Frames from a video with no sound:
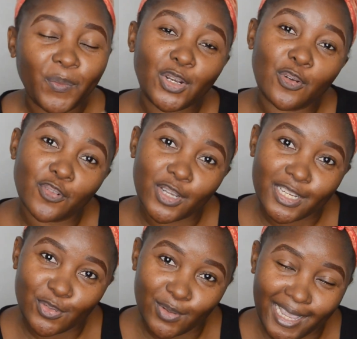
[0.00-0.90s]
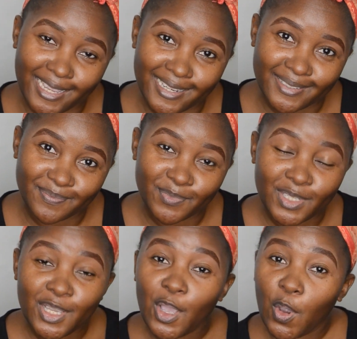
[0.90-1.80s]
don't forget to like,
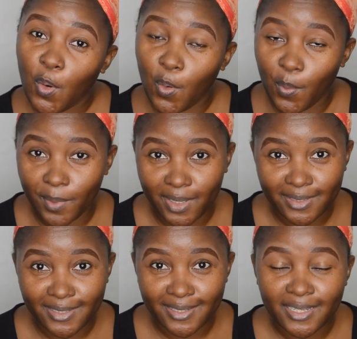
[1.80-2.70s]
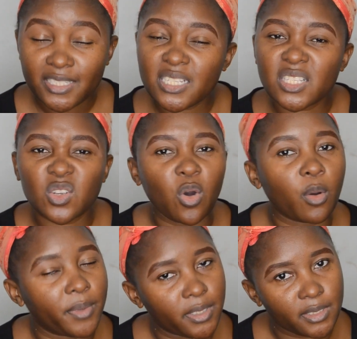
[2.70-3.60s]
comment. Just
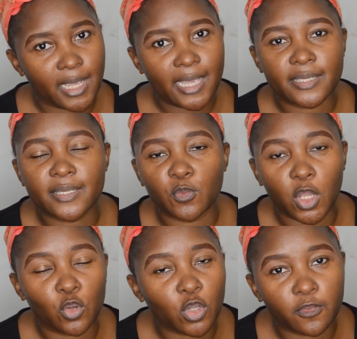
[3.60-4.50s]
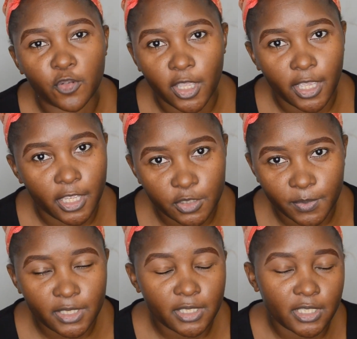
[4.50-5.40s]
comment, guys. We are looking for
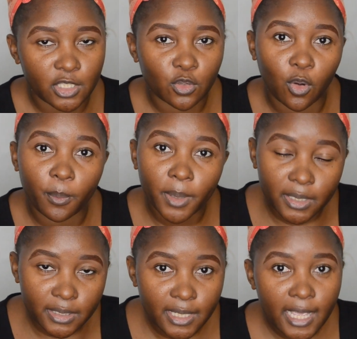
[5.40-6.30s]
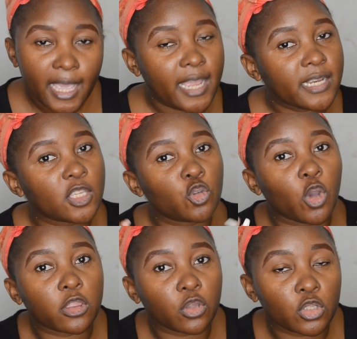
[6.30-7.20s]
engagement. Just comment
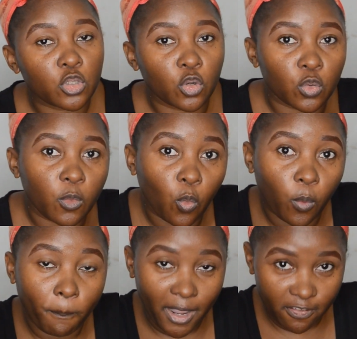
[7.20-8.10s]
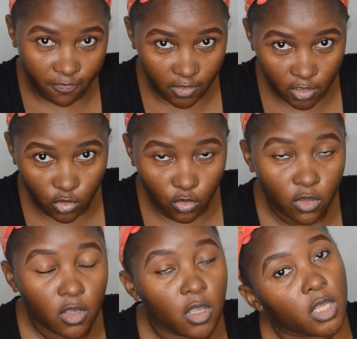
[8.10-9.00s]
your thoughts on my video.
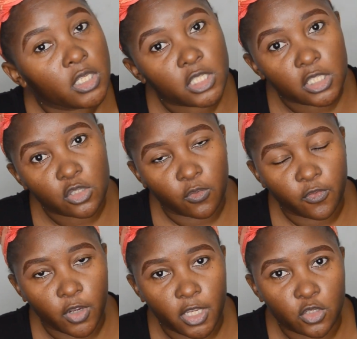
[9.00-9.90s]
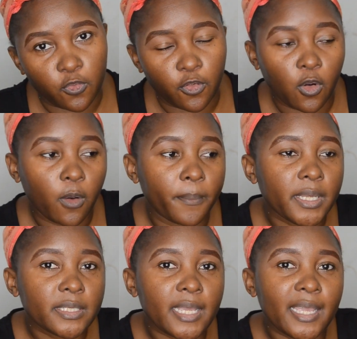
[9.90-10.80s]
Just don't forget to
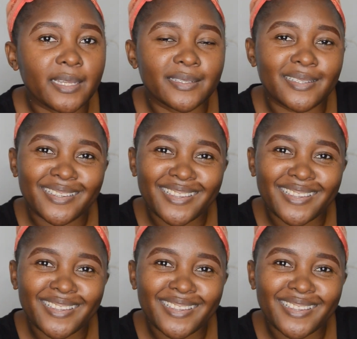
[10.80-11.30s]
comment, and